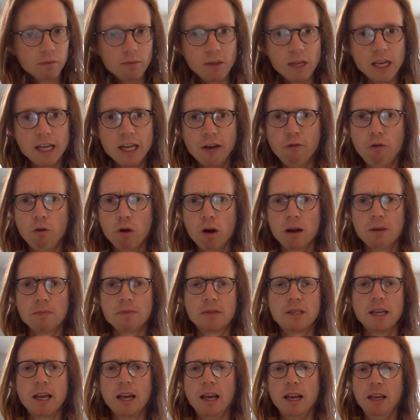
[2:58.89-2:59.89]
if what I'm
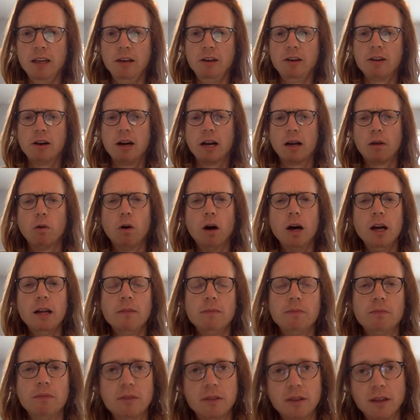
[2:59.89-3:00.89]
saying, you're like, what?
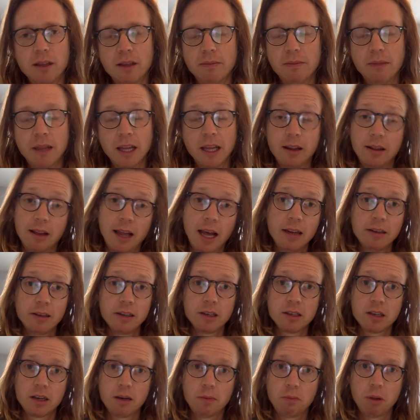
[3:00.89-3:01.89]
Then that
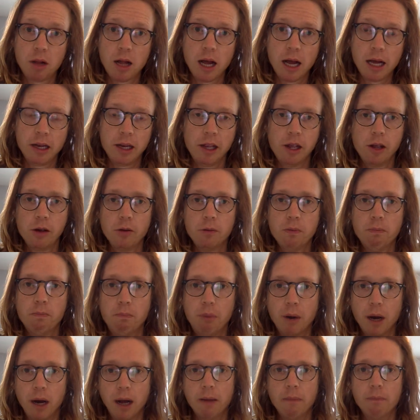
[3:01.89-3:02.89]
doesn't apply to you.
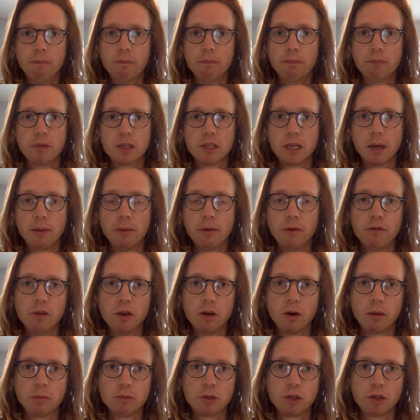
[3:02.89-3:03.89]
But some of
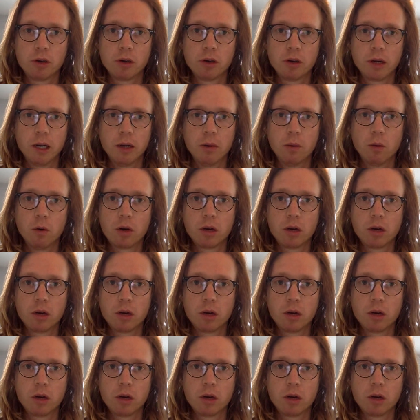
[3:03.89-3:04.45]
you, I'm sure it will